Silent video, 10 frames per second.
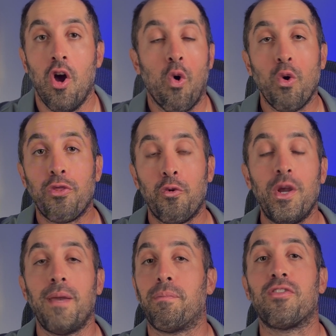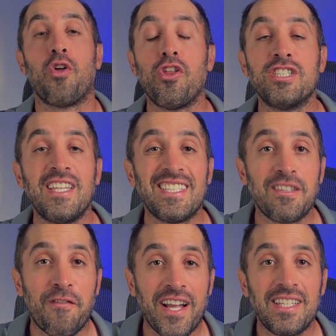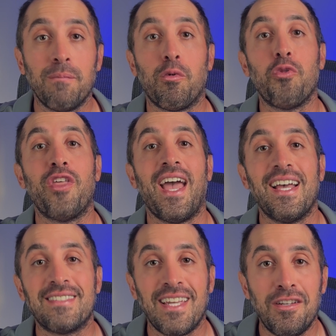Or 3, pathology that's affecting both the SA